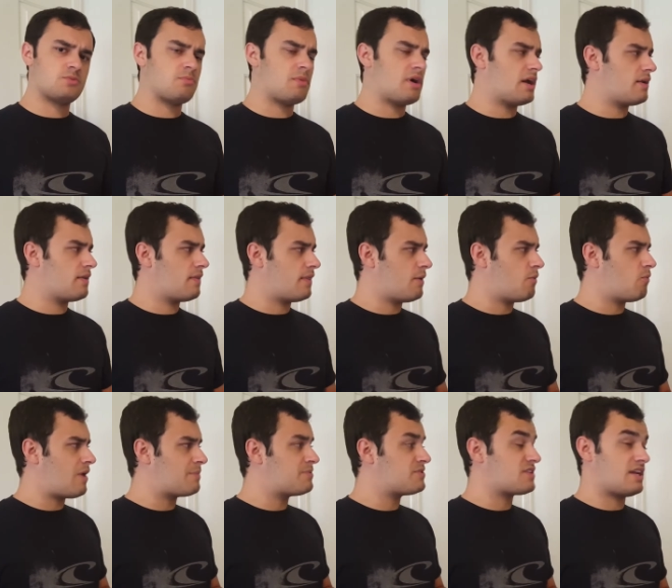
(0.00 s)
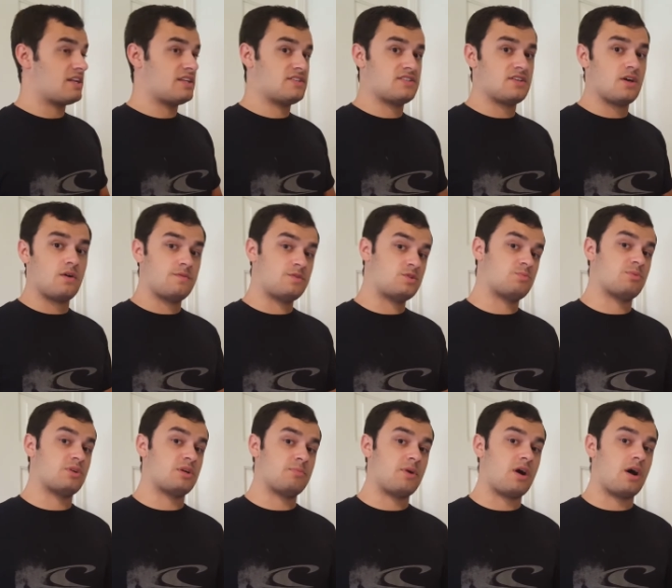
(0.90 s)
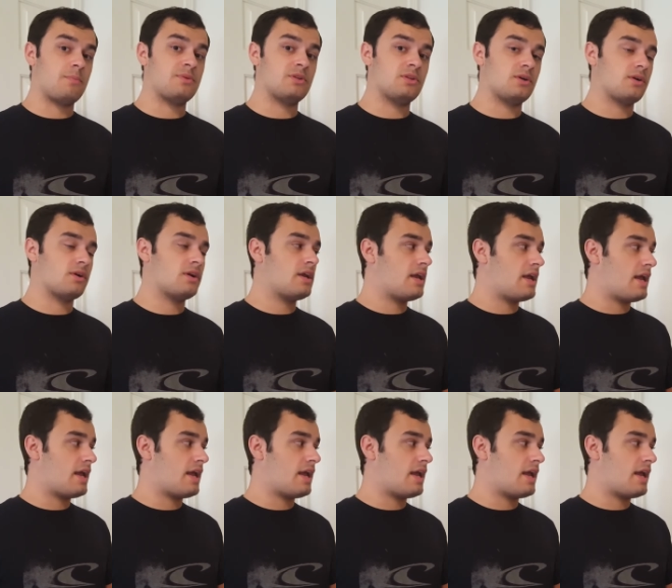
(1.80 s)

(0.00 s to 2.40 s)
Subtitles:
but the website itself is pretty popular,